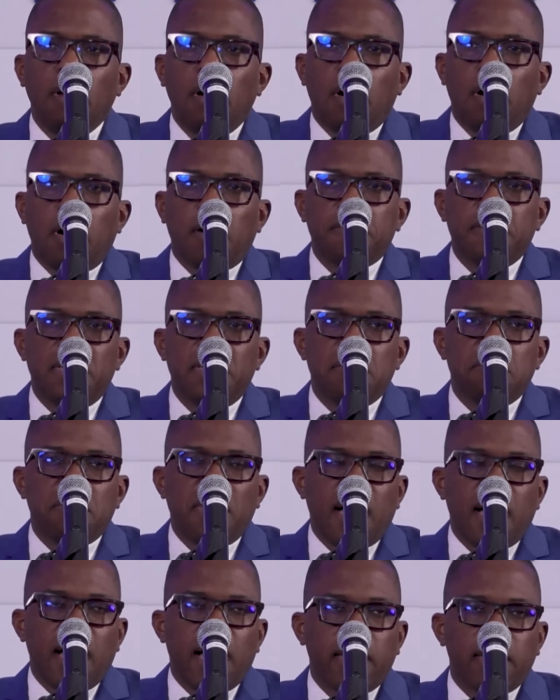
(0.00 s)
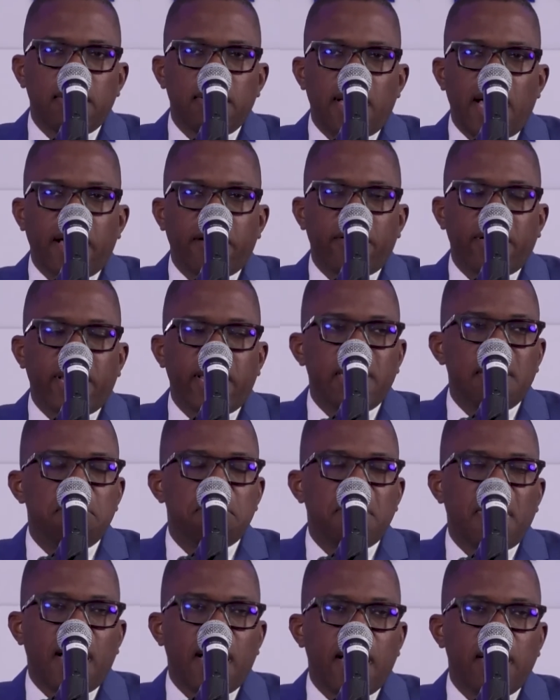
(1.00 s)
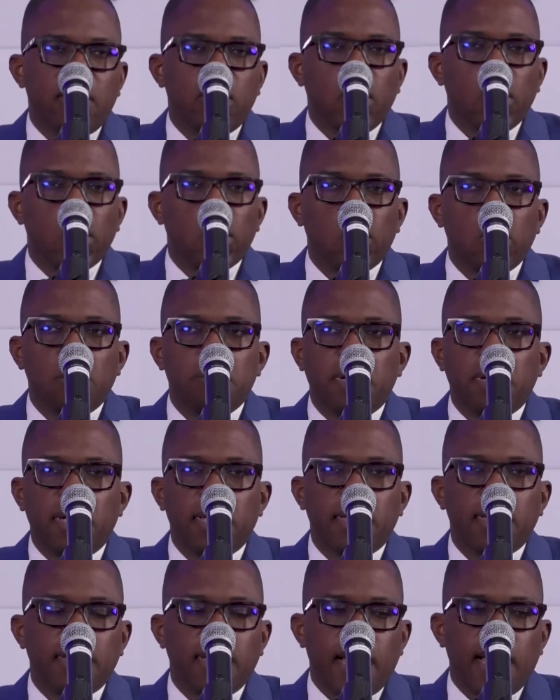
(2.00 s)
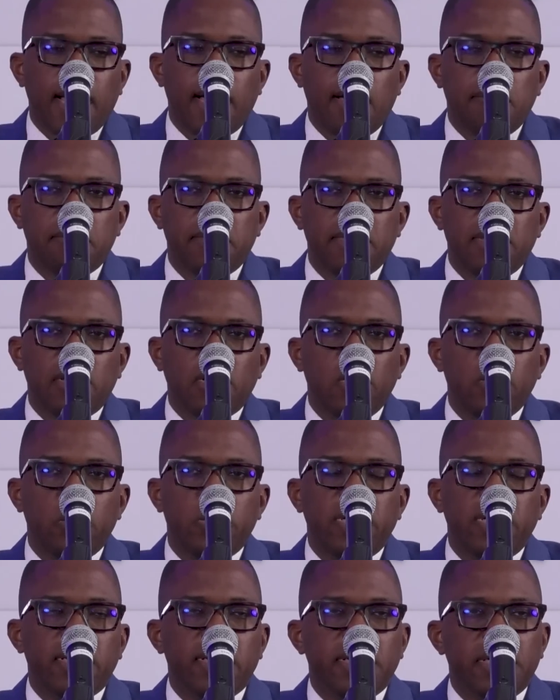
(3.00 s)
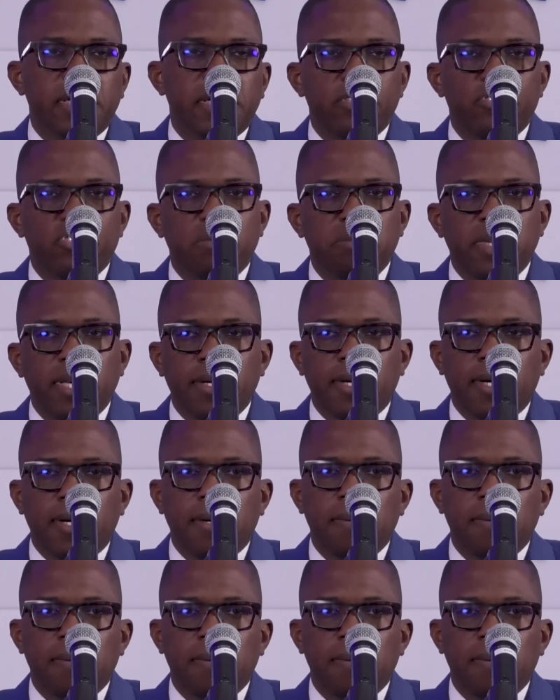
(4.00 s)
of demand, aggregate demand globally, including here in Jamaica.